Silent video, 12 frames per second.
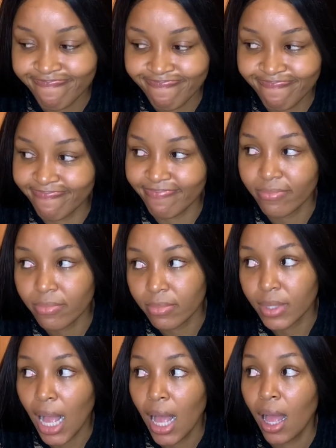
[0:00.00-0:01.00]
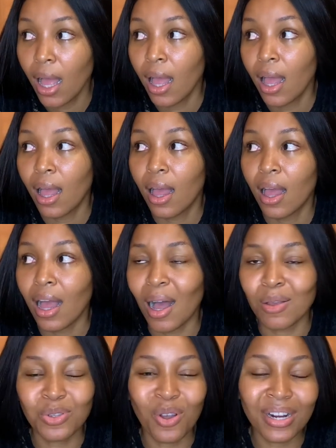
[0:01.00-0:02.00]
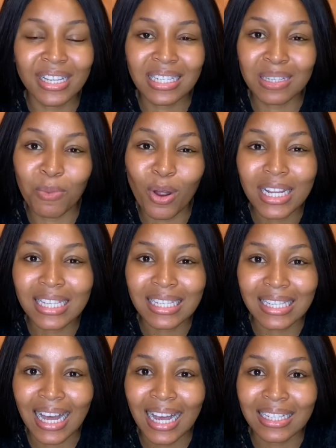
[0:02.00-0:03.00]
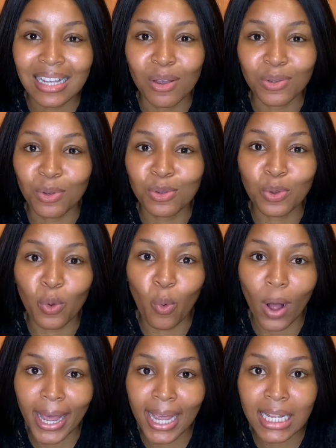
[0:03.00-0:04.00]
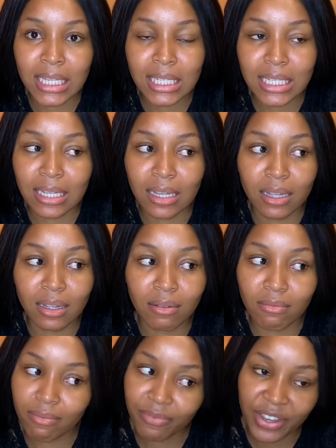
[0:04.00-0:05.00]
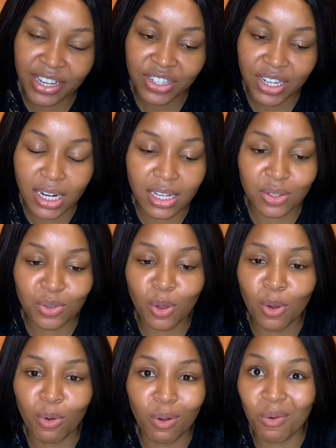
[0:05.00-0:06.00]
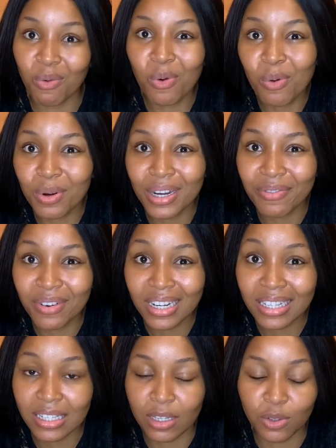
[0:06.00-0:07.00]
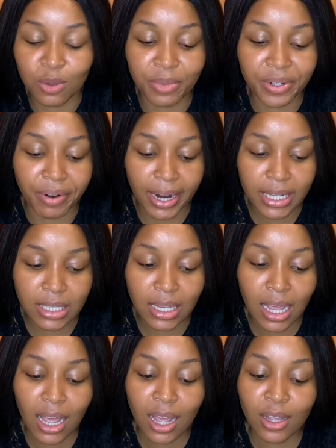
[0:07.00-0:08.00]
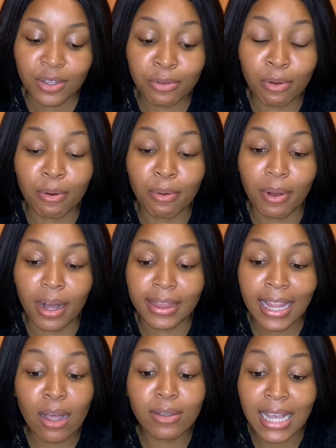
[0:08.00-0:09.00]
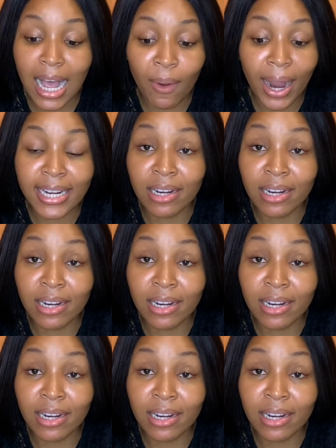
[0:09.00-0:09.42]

was not only small in size, I was also quiet facially. So who would even listen to me, right? So that was how I didn't